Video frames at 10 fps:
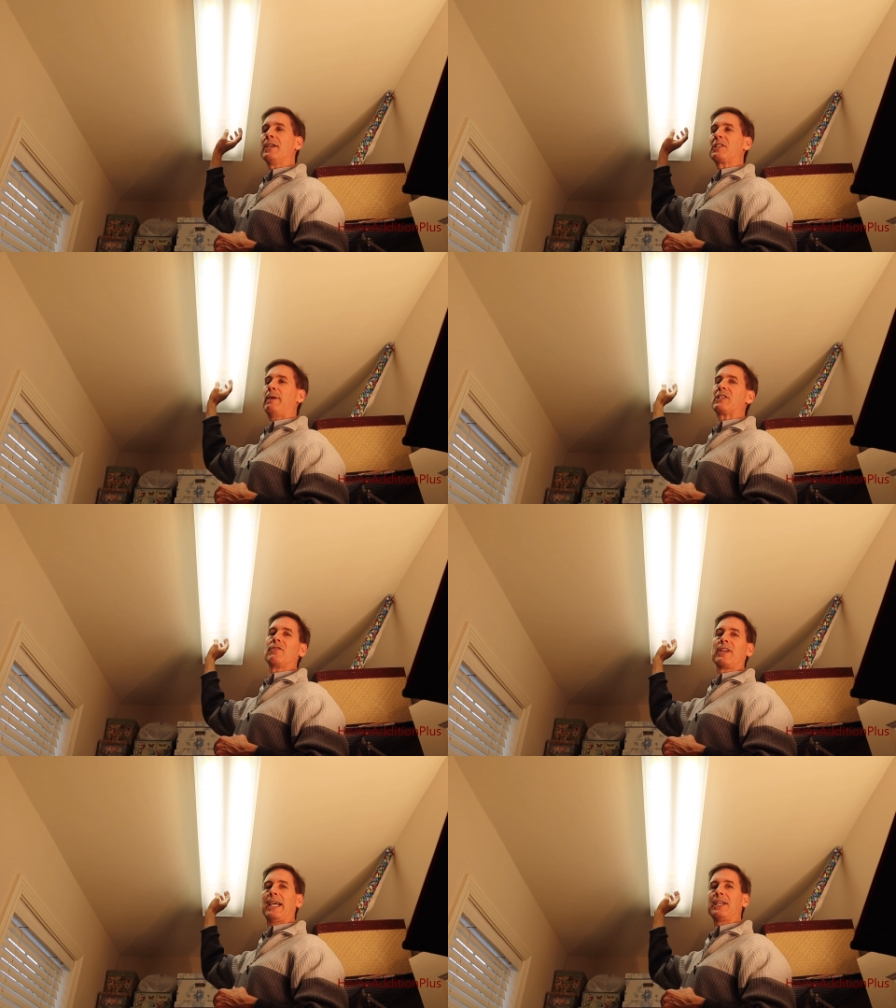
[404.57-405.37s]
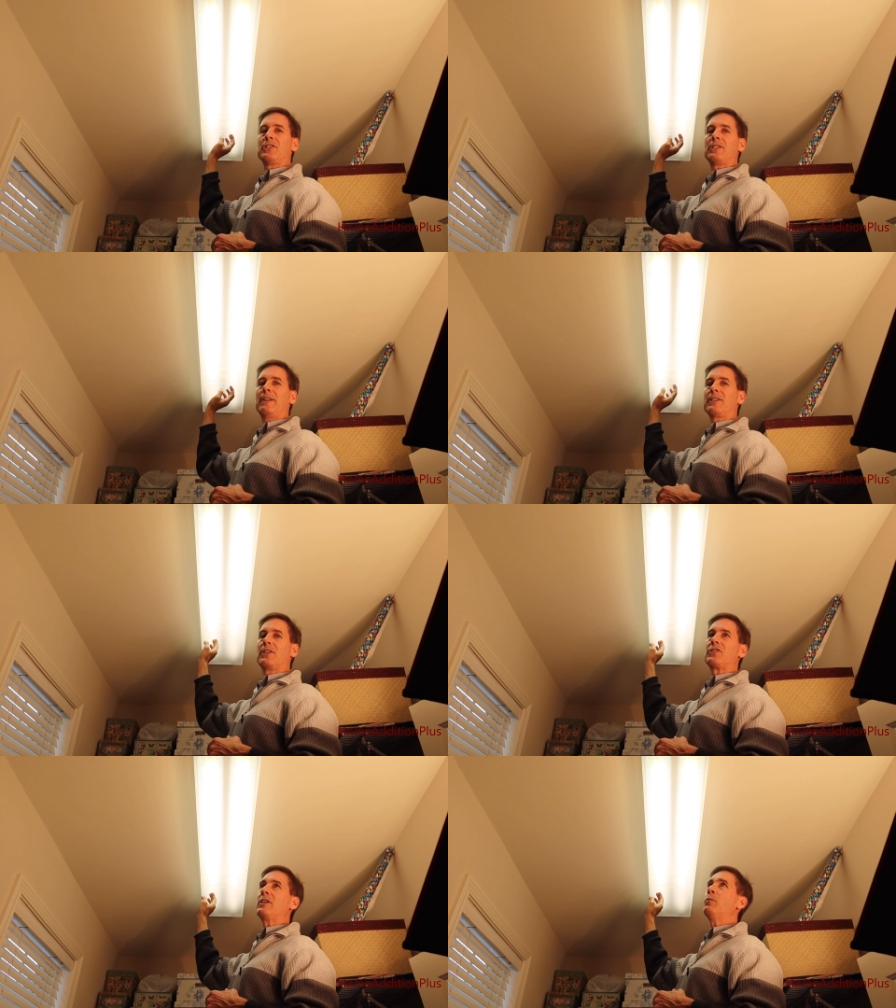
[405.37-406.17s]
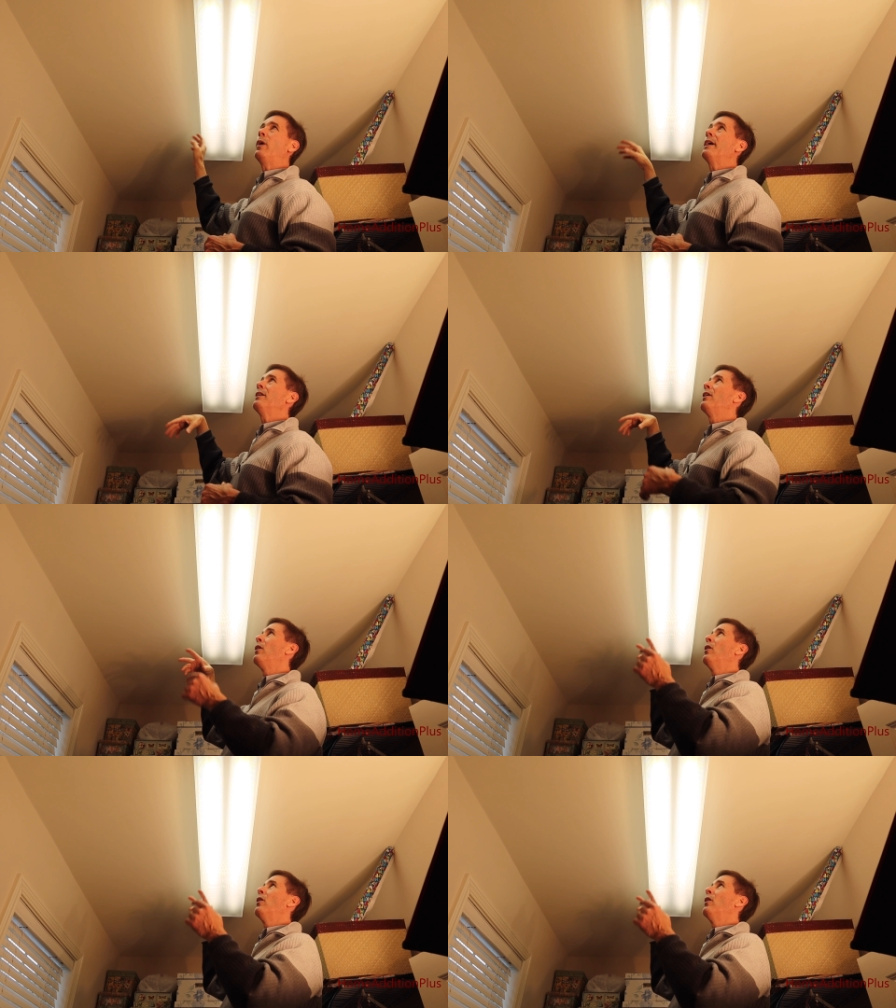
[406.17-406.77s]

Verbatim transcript: specifications of the existing one.